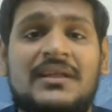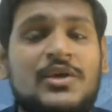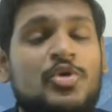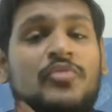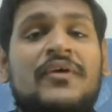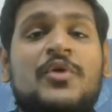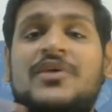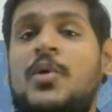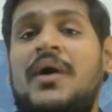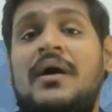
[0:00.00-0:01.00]
YouTube videos
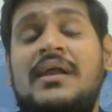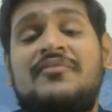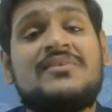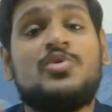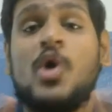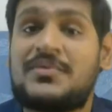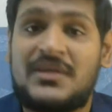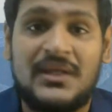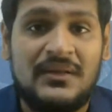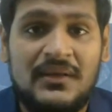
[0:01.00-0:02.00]
are uh, reference book
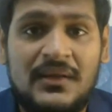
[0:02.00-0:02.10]
optional.